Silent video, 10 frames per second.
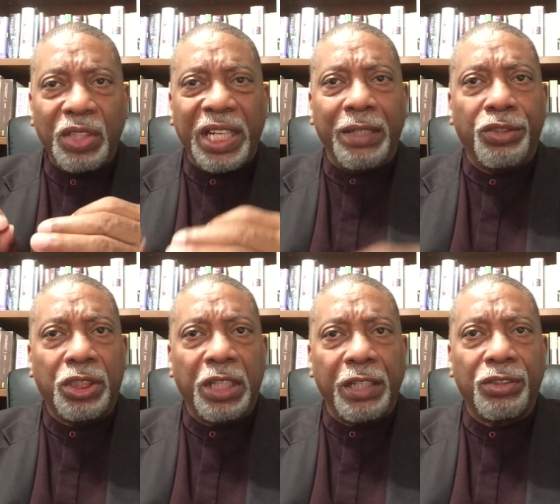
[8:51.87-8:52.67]

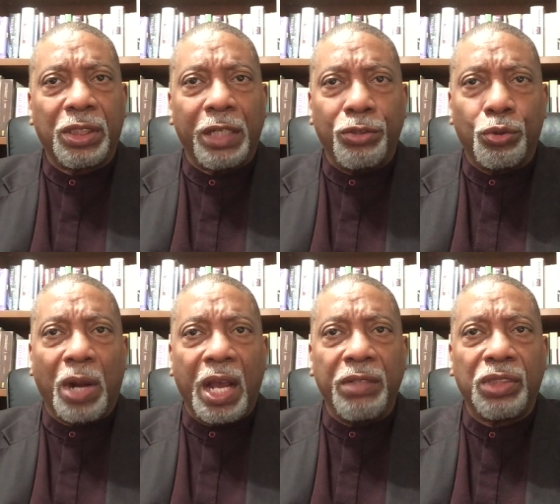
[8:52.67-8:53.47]
instincts that
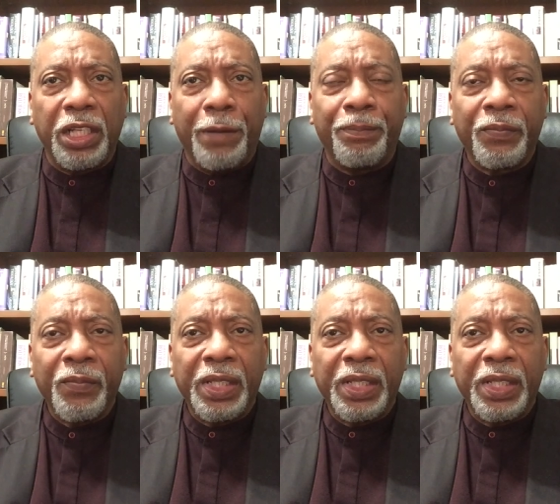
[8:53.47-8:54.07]
drives him